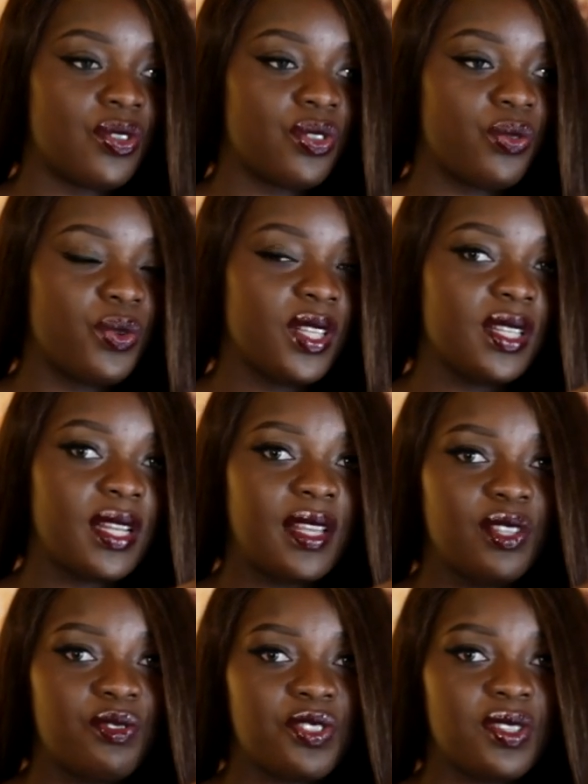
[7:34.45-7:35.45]
So really
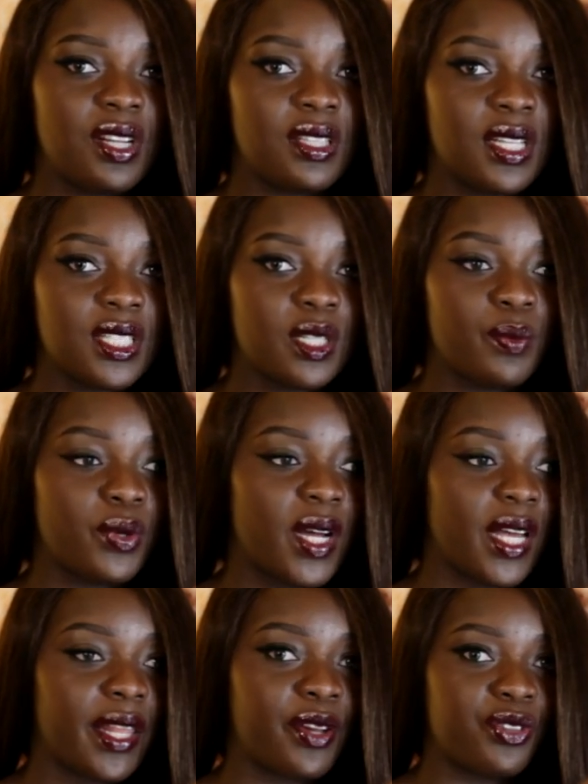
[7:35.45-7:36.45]
nice, you just need to touch up your
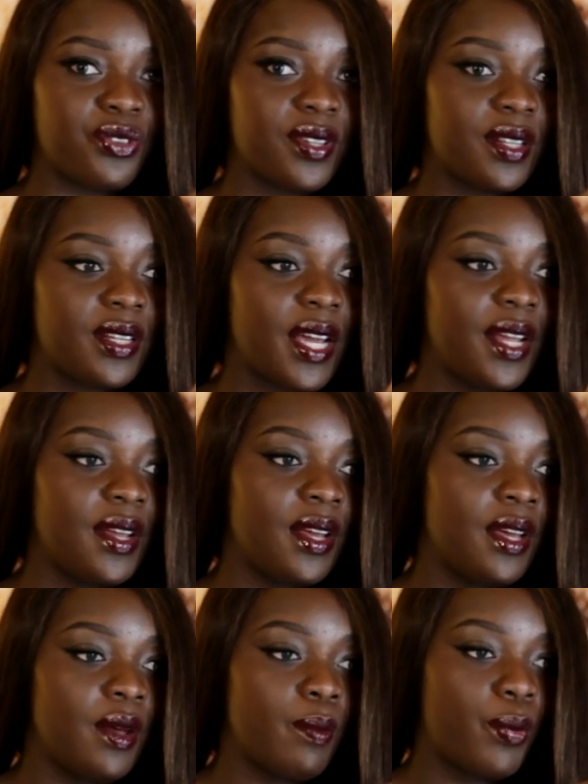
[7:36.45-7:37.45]
highlighter during the day.
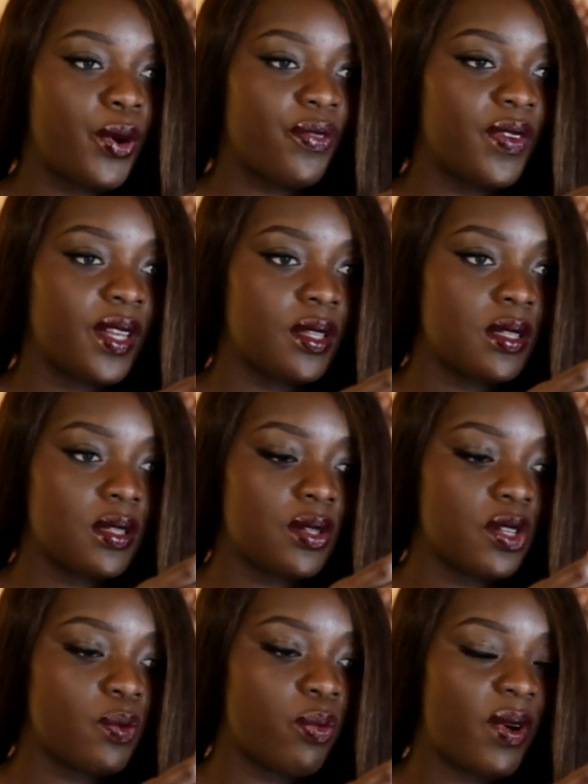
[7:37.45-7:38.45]
Perfect,
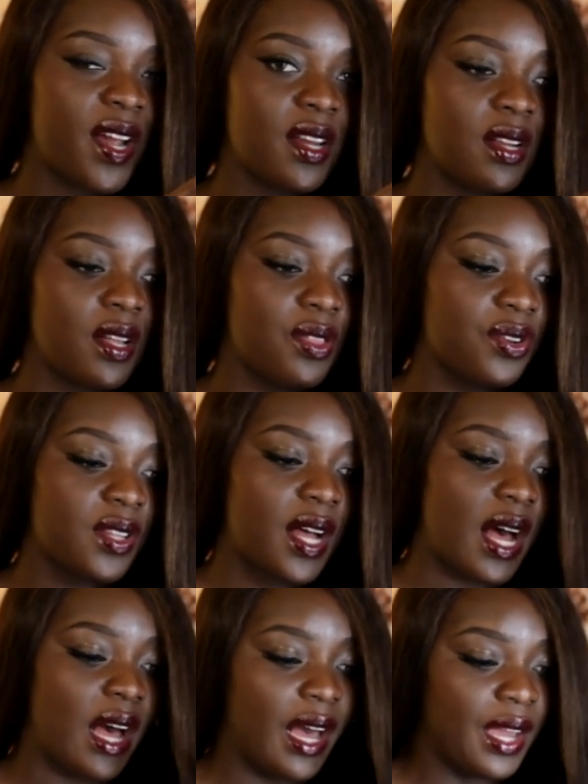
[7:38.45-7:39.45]
just brighten under the
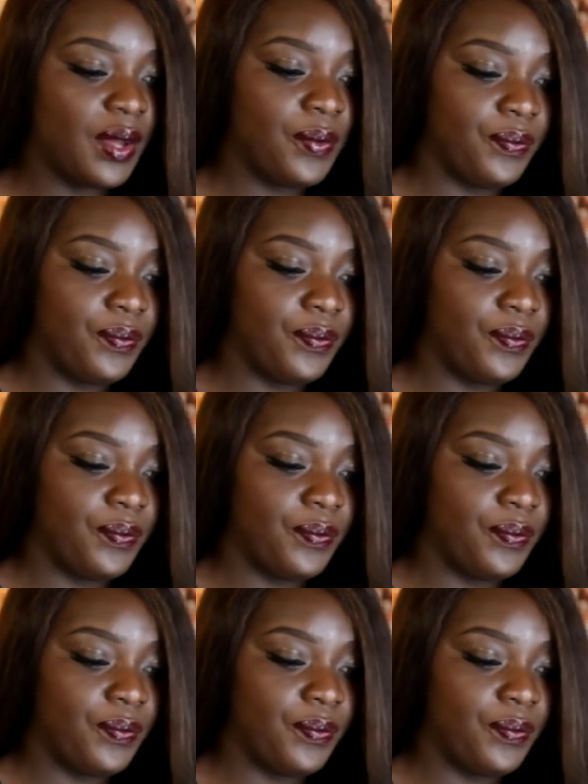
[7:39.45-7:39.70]
eye.